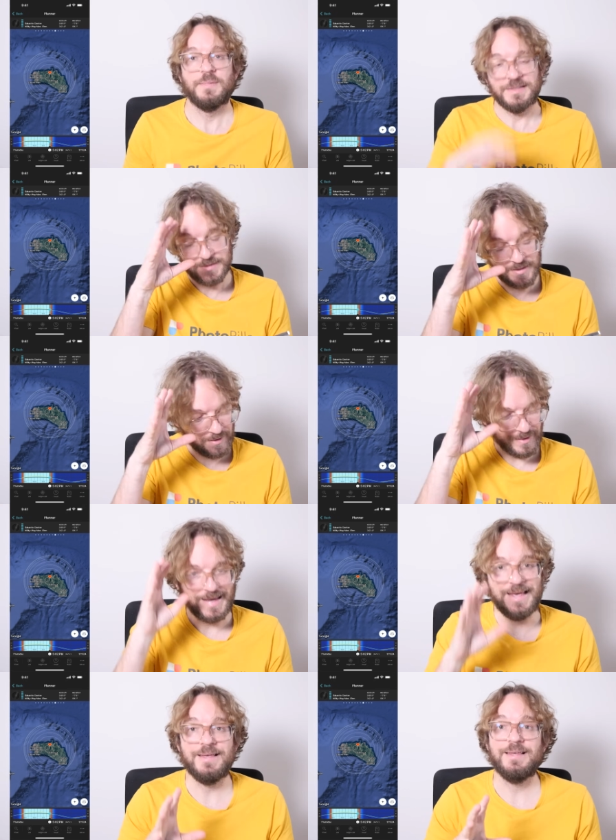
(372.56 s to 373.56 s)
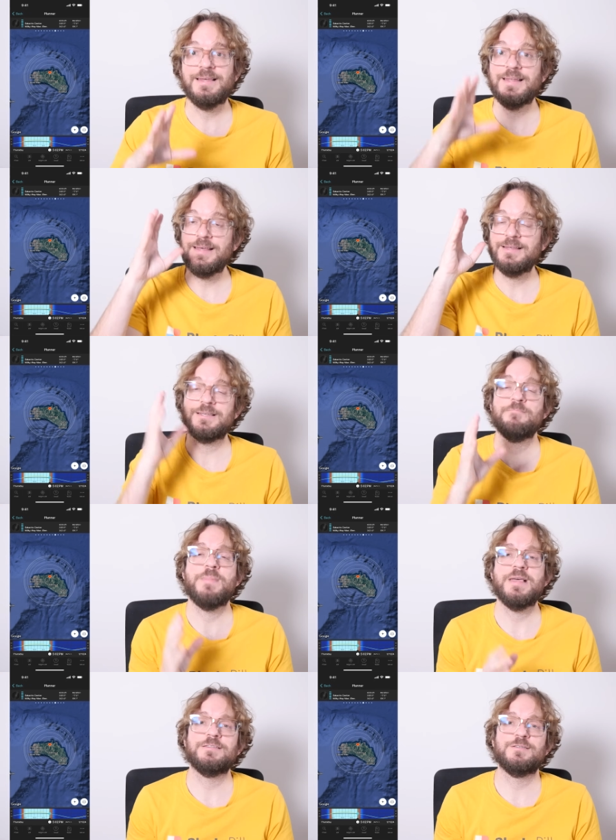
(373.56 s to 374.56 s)
But still, it is
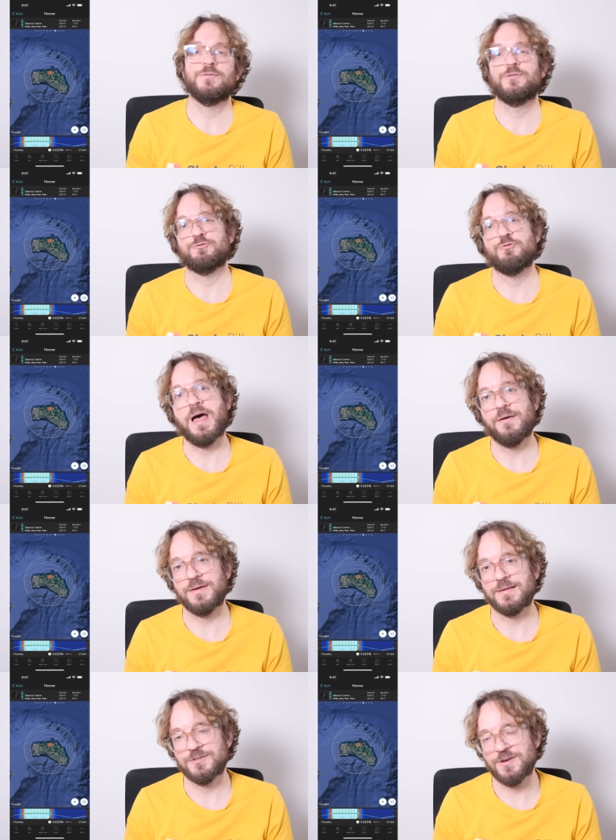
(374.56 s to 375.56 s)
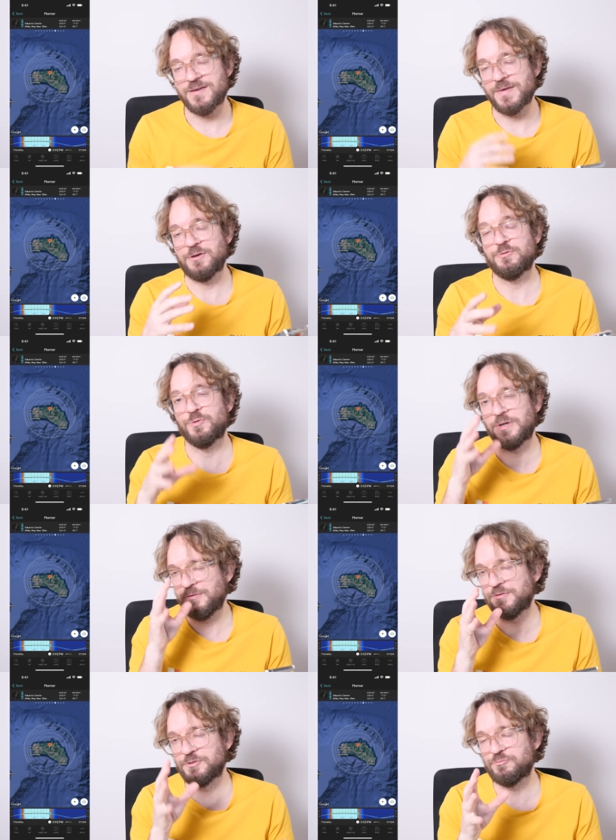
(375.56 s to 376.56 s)
amazing to photograph it, so I invite you to
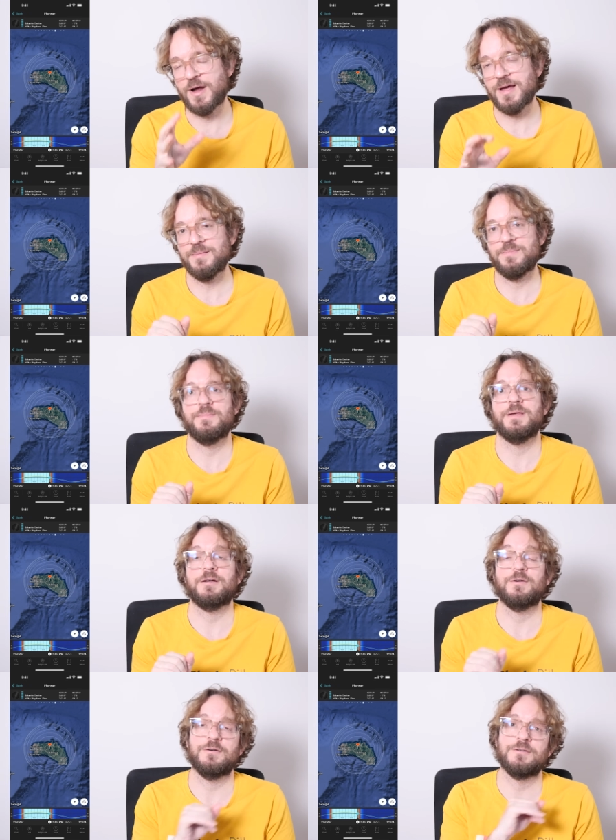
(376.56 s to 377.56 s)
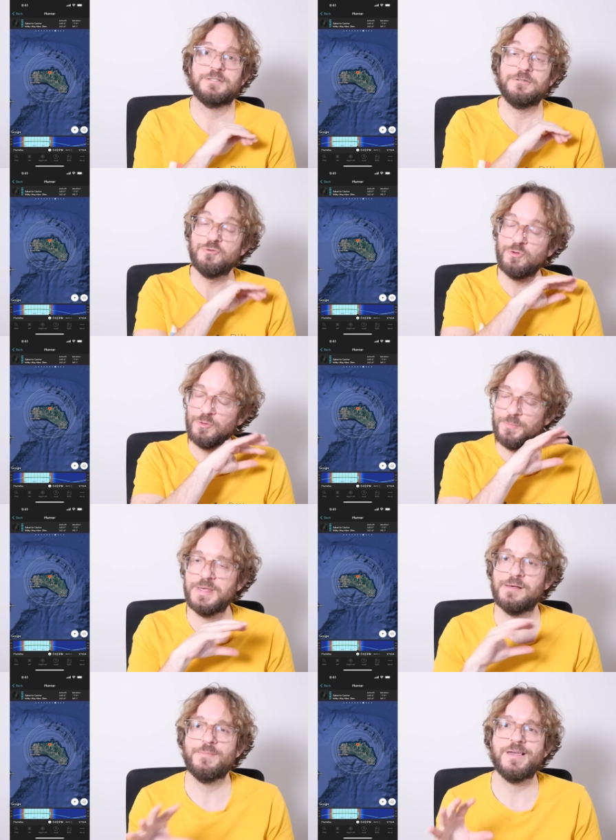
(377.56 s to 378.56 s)
give it a try, because you'll
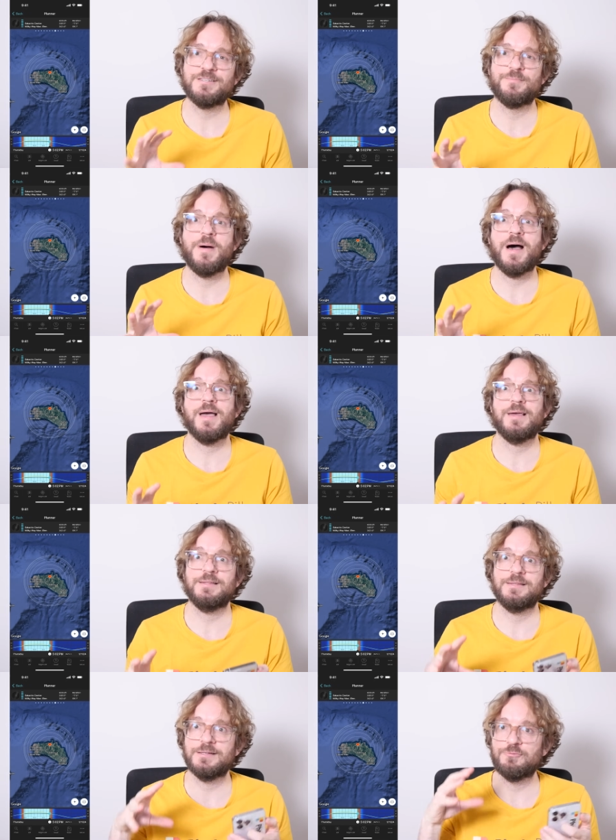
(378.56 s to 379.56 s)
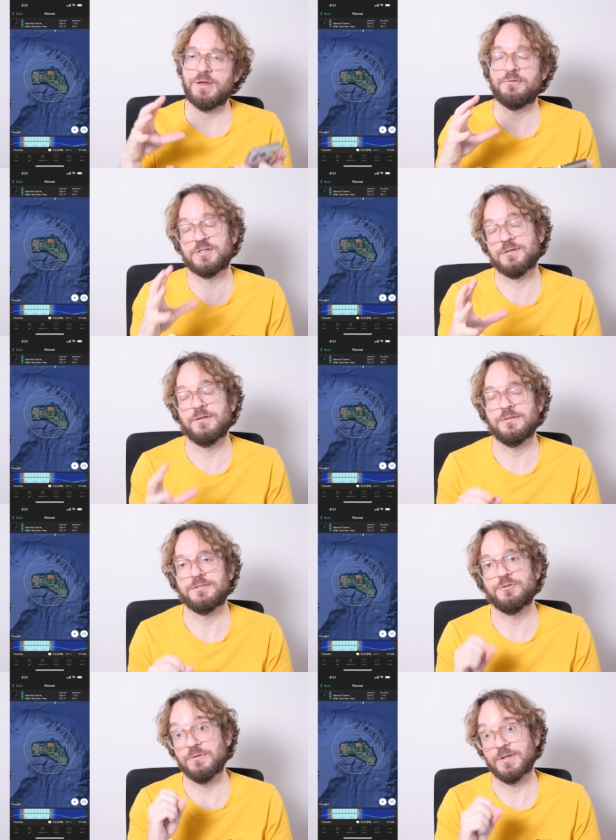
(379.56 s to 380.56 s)
be amazed by the great
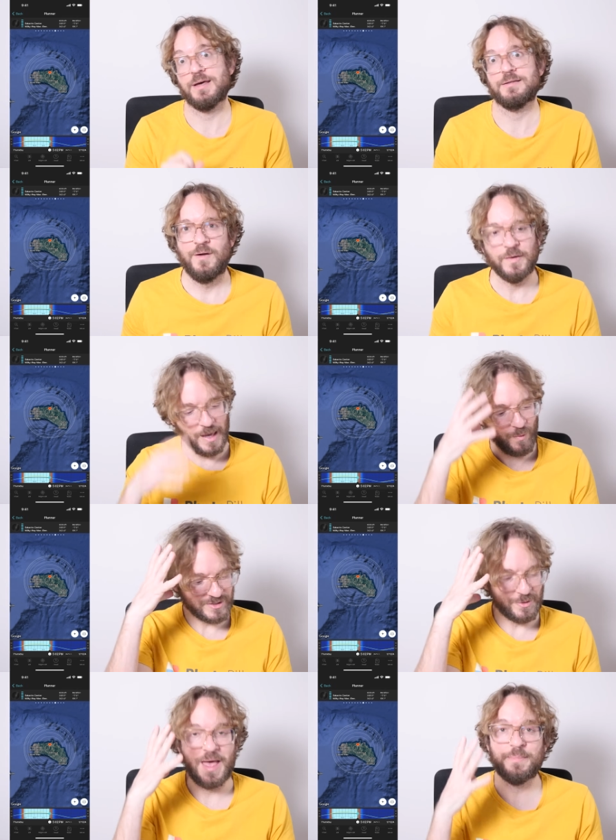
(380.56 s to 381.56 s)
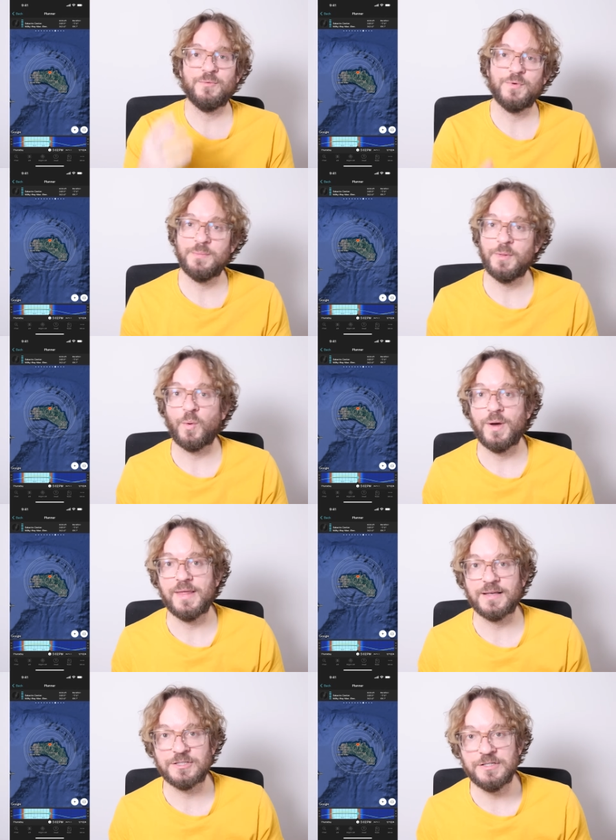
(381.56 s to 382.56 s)
results you'll get. Okay, what's gonna happen with the Milky Way
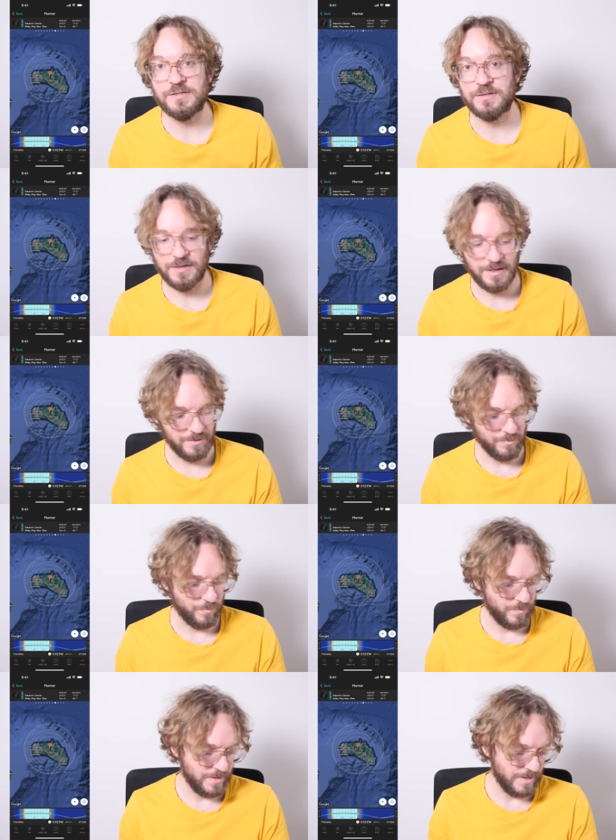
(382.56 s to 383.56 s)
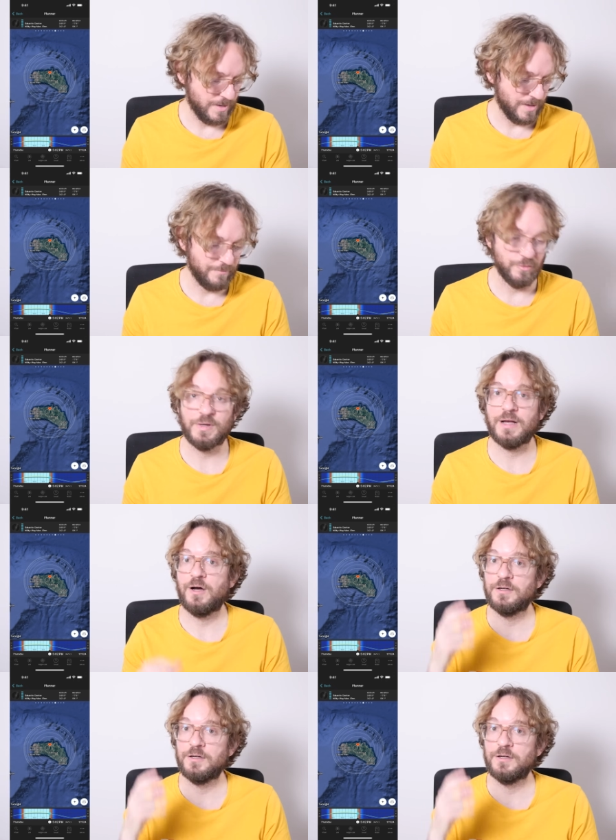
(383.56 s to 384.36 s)
next year if we have a look